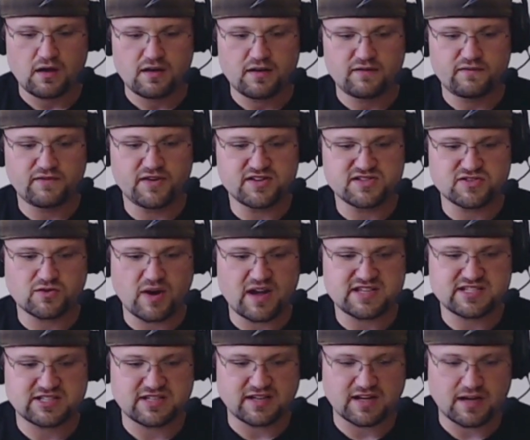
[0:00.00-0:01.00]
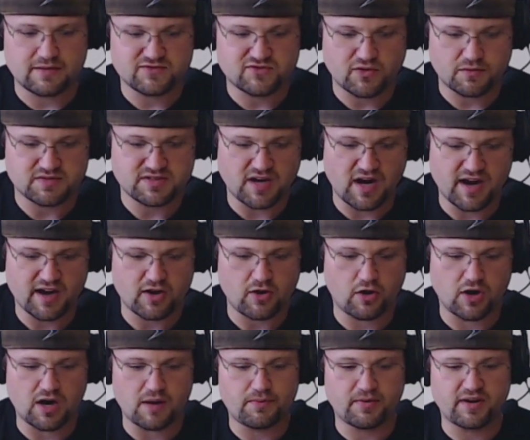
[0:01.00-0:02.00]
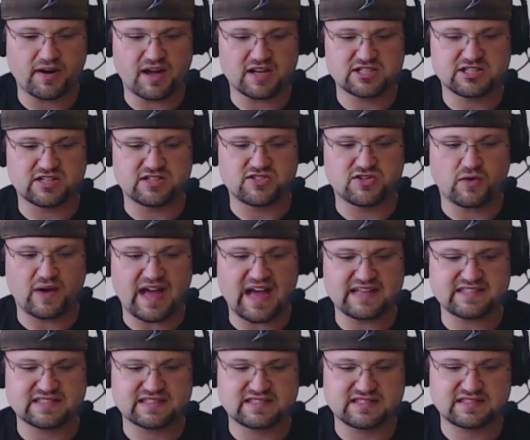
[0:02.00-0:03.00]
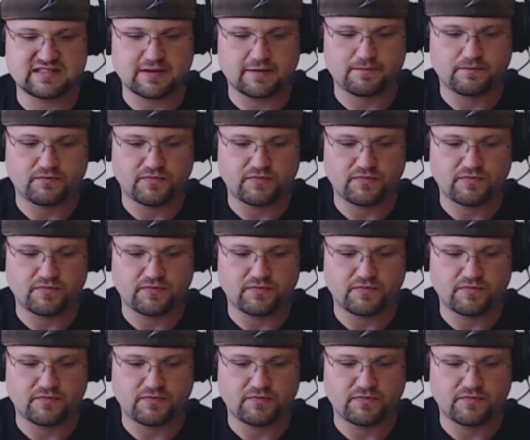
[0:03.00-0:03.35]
First question comes from Dark Aura Productions, who asks,